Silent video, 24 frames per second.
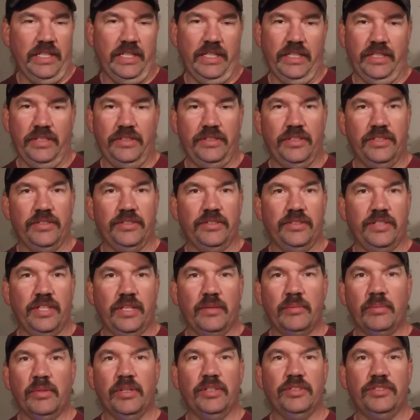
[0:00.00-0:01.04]
and it doesn't
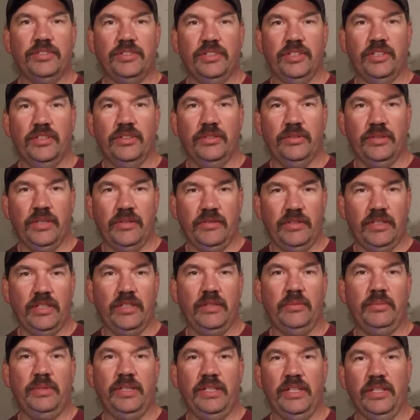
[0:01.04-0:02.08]
take much, you know, every
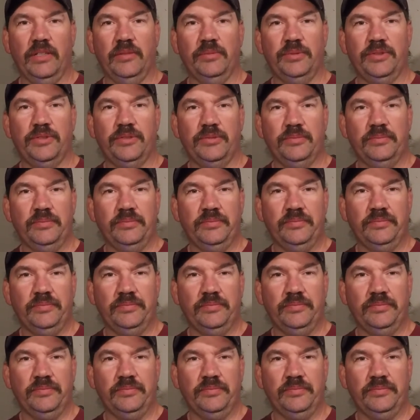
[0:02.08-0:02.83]
little bit helps.